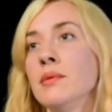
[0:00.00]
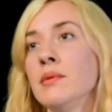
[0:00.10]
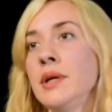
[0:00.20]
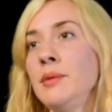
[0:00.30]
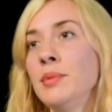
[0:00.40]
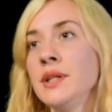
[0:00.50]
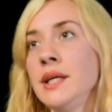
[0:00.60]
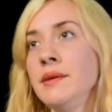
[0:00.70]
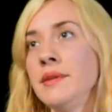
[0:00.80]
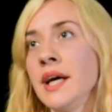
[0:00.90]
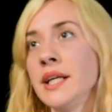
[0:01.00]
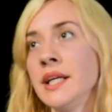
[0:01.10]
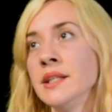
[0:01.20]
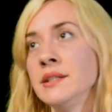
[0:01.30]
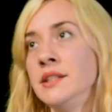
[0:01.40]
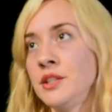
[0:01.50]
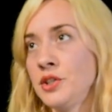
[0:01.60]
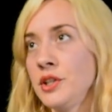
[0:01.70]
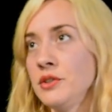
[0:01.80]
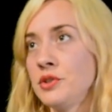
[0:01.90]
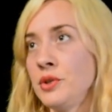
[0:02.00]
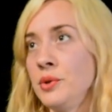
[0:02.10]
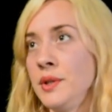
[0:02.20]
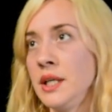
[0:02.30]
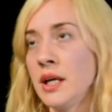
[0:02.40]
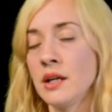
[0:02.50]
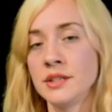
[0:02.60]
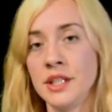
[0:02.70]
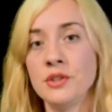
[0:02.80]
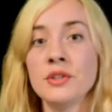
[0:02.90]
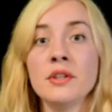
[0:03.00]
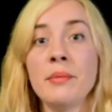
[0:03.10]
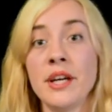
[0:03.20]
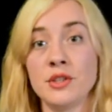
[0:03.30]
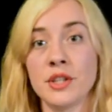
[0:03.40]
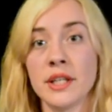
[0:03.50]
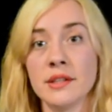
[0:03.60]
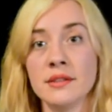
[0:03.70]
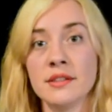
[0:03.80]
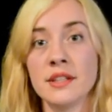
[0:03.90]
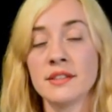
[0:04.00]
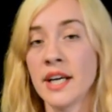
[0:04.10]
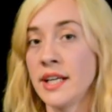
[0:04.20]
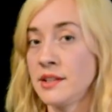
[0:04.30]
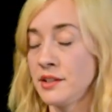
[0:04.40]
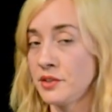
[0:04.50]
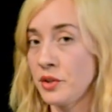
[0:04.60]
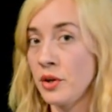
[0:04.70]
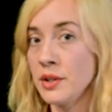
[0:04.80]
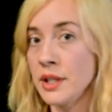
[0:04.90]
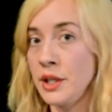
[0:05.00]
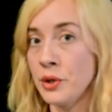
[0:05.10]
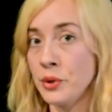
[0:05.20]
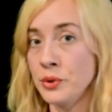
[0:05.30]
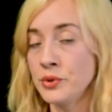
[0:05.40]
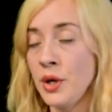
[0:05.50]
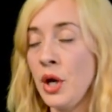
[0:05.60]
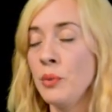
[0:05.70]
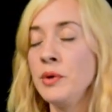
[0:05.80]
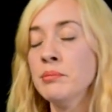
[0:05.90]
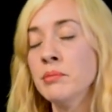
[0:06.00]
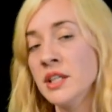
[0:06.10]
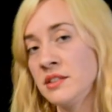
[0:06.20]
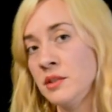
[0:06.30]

We believe that in addition to the Cartesian dimensions that scientists currently use, we must